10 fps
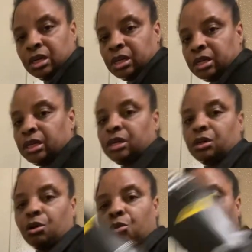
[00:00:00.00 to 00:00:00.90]
and then
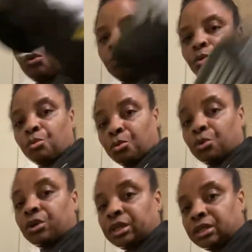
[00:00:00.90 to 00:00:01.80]
the whole
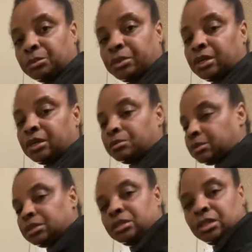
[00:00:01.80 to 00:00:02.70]
mortgage
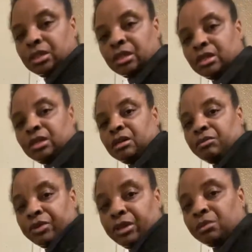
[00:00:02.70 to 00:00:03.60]
becomes
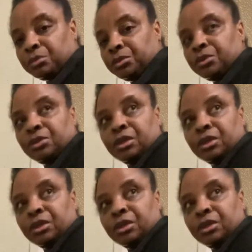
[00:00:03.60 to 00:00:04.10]
available.